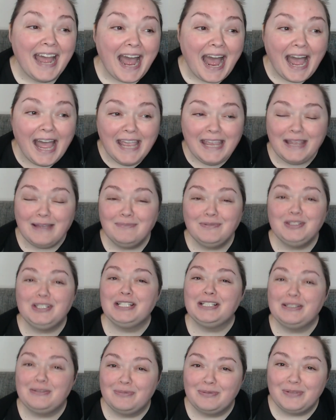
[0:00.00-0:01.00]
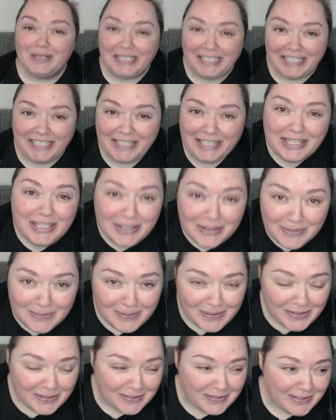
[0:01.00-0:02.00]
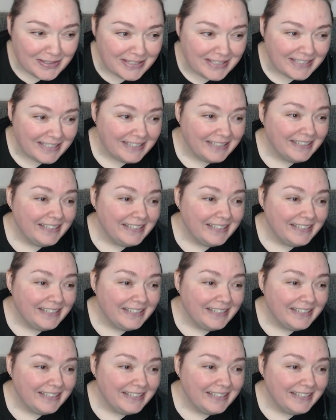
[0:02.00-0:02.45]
I am just really curious.